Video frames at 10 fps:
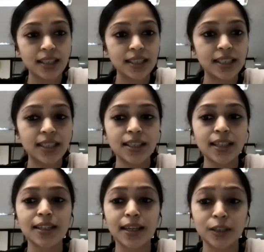cities
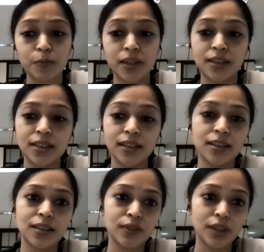are experiencing the
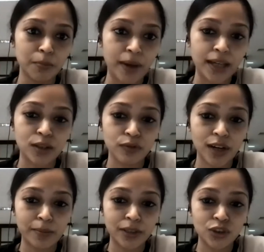severe impacts of
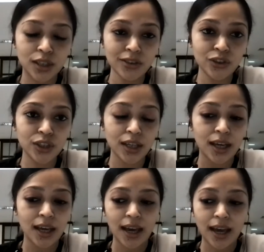climate change.
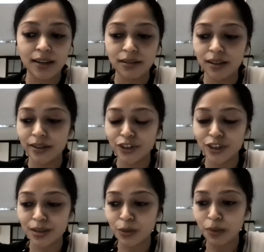And
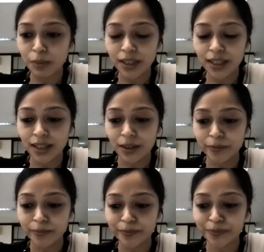just to maybe
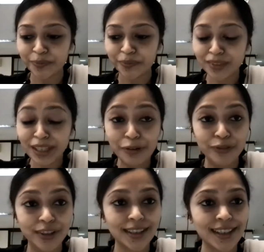
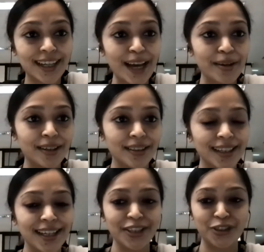further
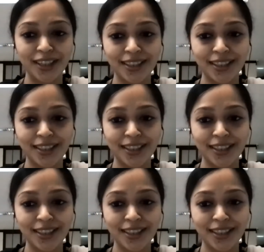illustrate